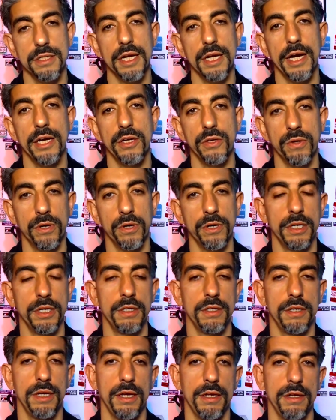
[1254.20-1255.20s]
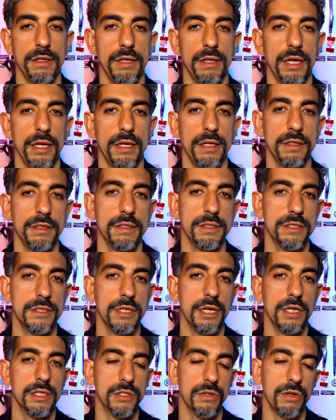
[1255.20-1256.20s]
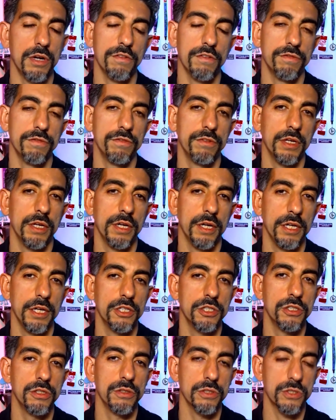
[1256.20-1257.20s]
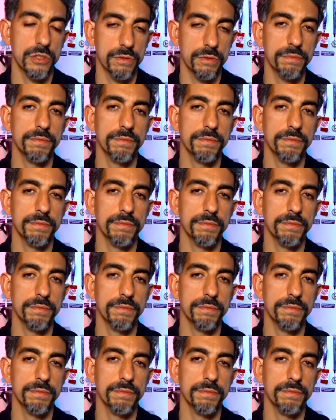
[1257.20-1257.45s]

IDOR and CSRF issues.